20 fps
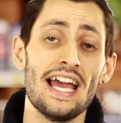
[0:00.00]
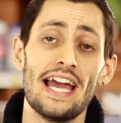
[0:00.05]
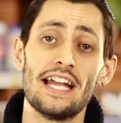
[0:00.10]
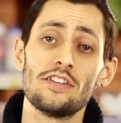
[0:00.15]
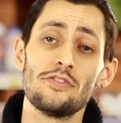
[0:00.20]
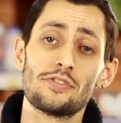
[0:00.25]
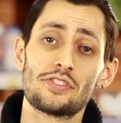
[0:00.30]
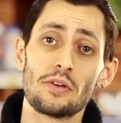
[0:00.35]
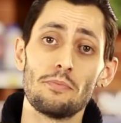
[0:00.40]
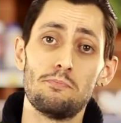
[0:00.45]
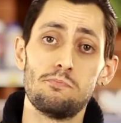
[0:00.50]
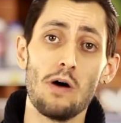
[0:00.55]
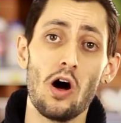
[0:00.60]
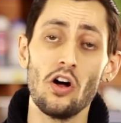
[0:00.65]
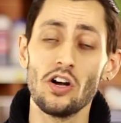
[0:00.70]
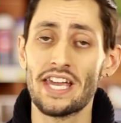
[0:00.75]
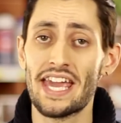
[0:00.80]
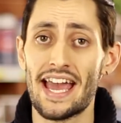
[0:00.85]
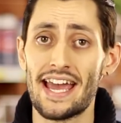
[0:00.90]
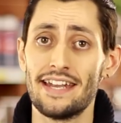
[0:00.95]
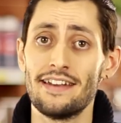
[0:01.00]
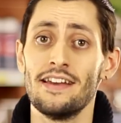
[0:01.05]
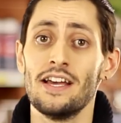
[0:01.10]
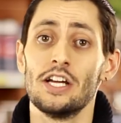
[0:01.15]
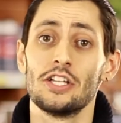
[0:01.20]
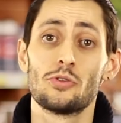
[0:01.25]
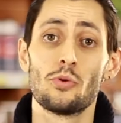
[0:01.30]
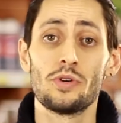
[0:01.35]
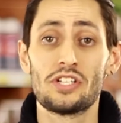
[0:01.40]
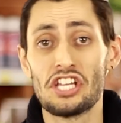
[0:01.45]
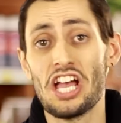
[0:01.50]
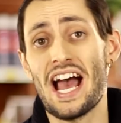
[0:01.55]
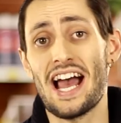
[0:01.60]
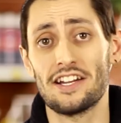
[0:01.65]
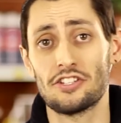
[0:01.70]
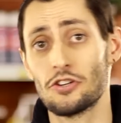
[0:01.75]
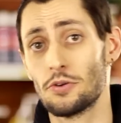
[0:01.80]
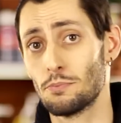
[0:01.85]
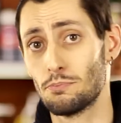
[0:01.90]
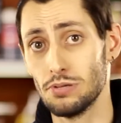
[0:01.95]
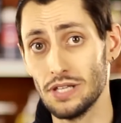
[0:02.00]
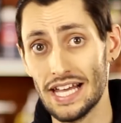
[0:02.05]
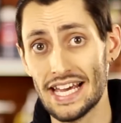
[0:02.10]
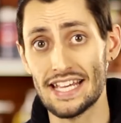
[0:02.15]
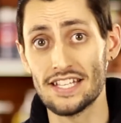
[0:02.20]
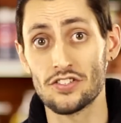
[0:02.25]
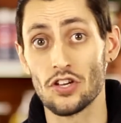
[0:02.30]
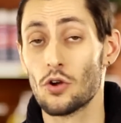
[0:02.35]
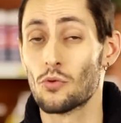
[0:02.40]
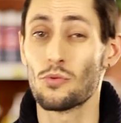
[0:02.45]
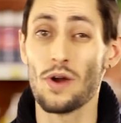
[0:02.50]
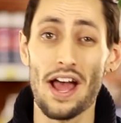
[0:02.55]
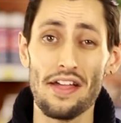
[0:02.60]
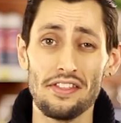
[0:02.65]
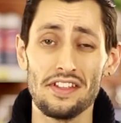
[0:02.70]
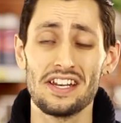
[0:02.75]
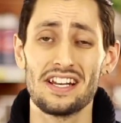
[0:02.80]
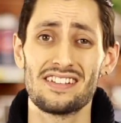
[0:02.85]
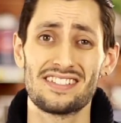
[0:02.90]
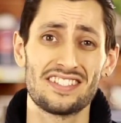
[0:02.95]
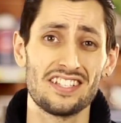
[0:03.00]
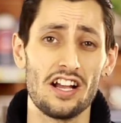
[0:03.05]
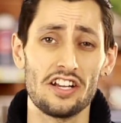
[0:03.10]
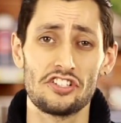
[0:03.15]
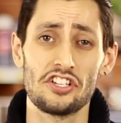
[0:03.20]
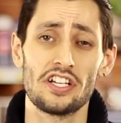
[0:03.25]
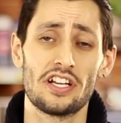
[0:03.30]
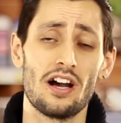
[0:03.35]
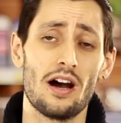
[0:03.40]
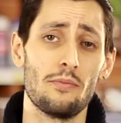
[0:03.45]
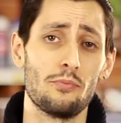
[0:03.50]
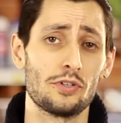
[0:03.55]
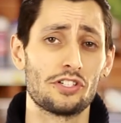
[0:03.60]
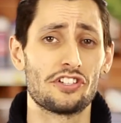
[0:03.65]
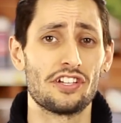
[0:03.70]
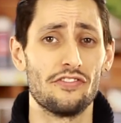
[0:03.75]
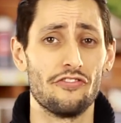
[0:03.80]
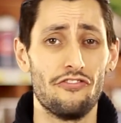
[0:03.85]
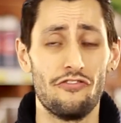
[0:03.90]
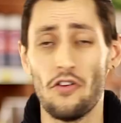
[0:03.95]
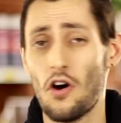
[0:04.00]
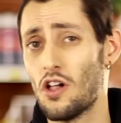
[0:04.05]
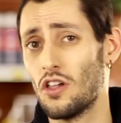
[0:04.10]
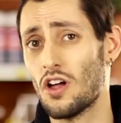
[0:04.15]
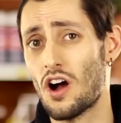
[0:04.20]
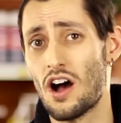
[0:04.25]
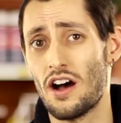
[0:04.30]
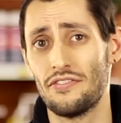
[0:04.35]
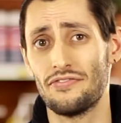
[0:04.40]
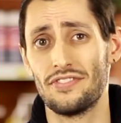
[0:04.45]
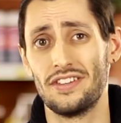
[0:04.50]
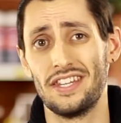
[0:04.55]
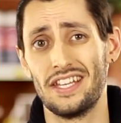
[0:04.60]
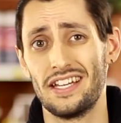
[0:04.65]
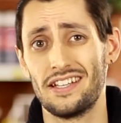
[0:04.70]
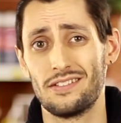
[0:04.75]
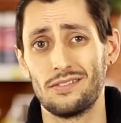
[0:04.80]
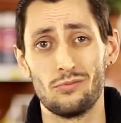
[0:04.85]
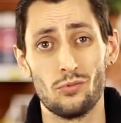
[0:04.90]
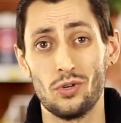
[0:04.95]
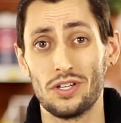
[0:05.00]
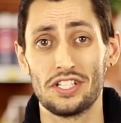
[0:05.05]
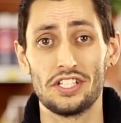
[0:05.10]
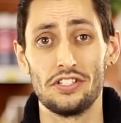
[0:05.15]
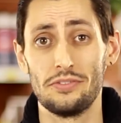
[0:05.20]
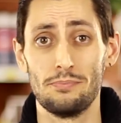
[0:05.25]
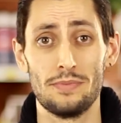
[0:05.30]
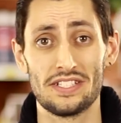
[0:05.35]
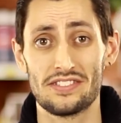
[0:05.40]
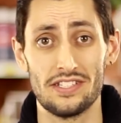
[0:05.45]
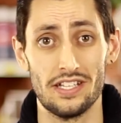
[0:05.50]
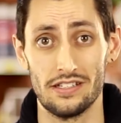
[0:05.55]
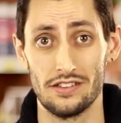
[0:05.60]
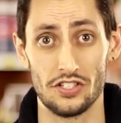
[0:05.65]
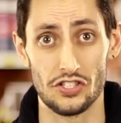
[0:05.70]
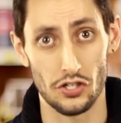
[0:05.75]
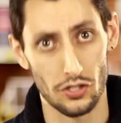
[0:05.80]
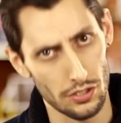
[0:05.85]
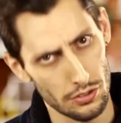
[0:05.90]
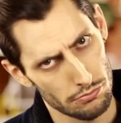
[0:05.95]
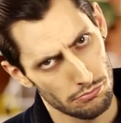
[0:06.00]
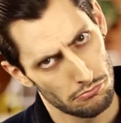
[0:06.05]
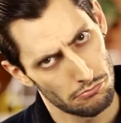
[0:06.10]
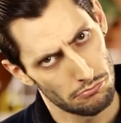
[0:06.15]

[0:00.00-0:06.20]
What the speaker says: and use a bulkhead to attach in place rather than a suction cup which can fall off and then what are you misting, the dirt?